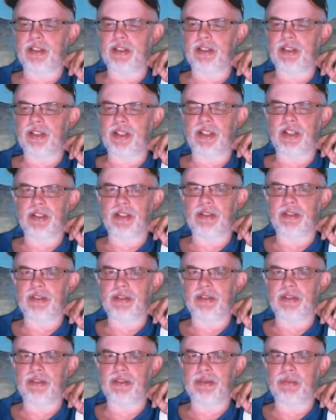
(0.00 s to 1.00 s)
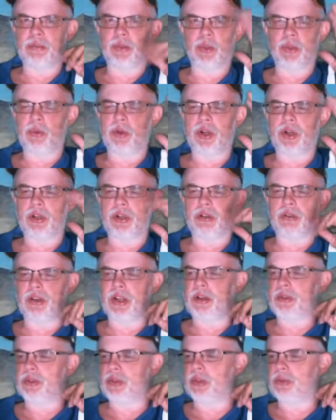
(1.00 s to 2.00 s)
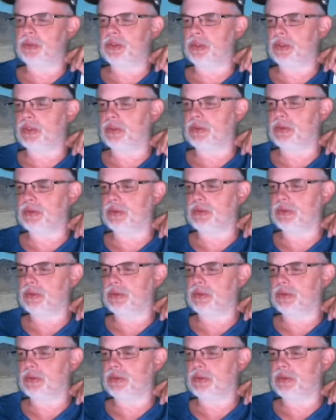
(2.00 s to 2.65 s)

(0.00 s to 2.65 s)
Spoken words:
and then more walking around Tombstone.